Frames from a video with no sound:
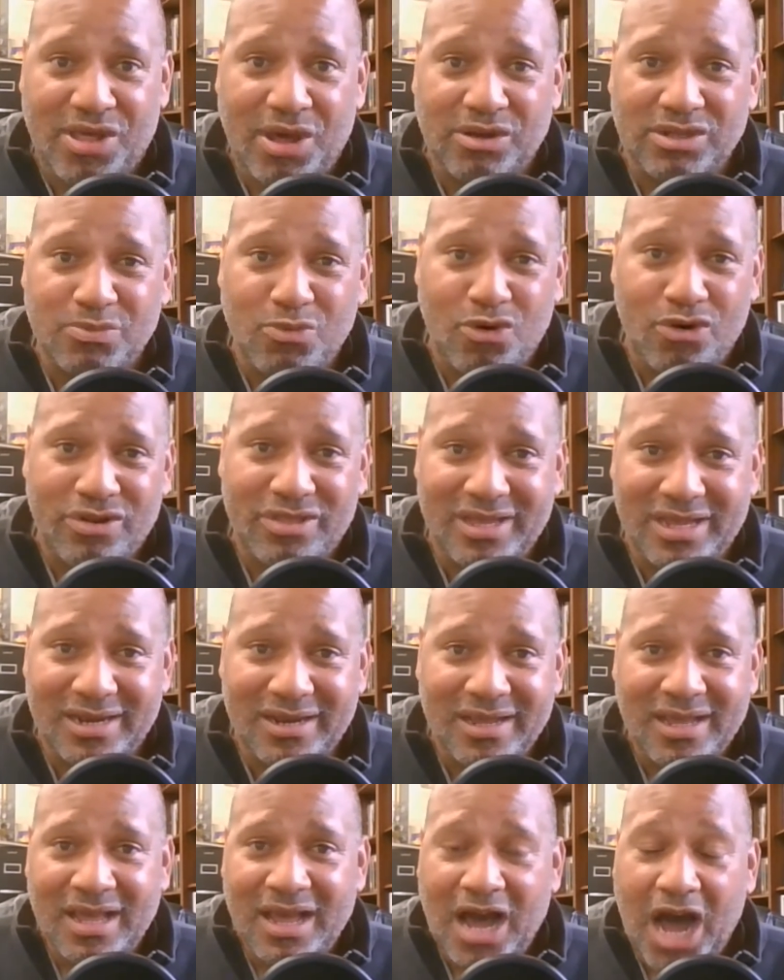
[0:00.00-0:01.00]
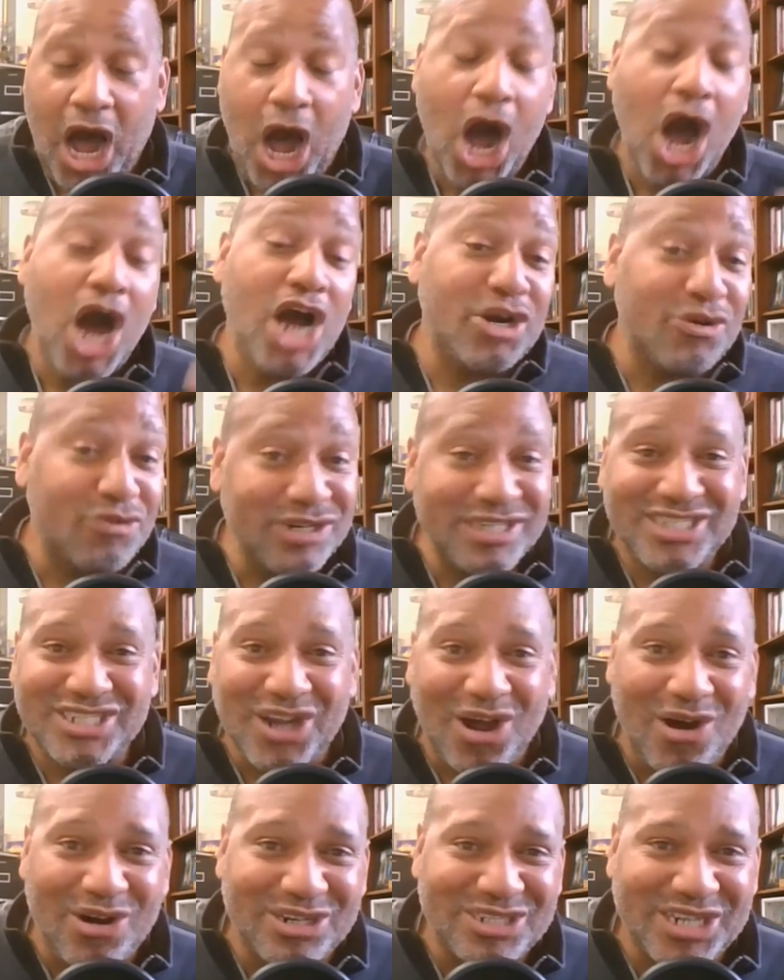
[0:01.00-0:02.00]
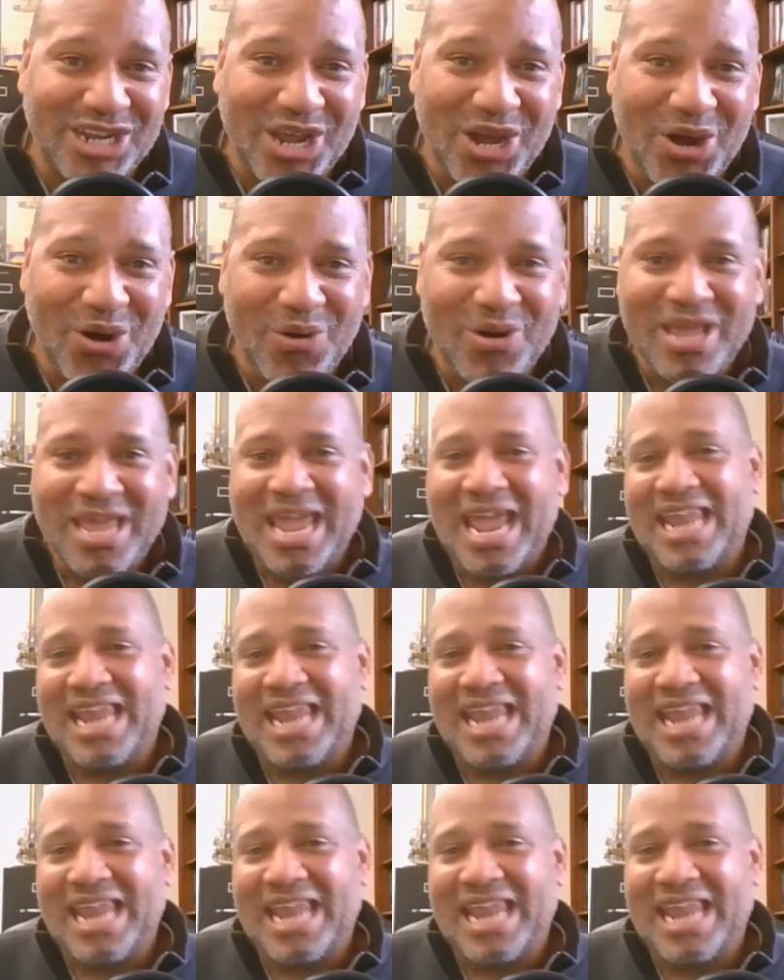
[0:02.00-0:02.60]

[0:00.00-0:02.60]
That was more than 100 songs ago,